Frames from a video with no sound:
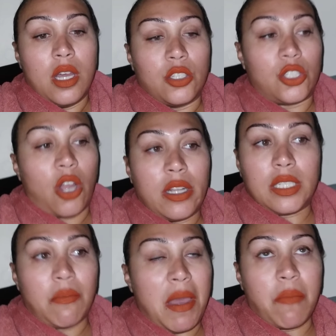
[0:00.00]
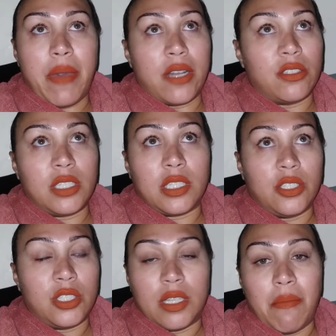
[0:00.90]
started to make better
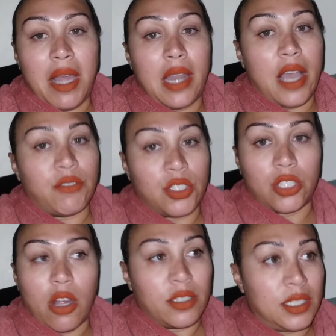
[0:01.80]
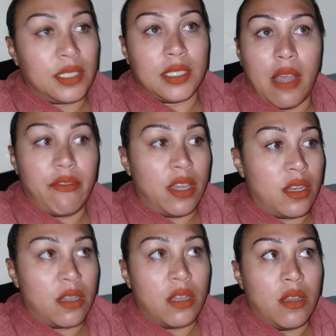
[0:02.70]
decisions in my life. Star 6
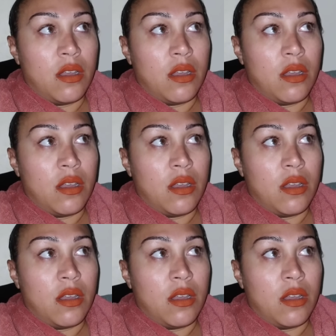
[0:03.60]
7,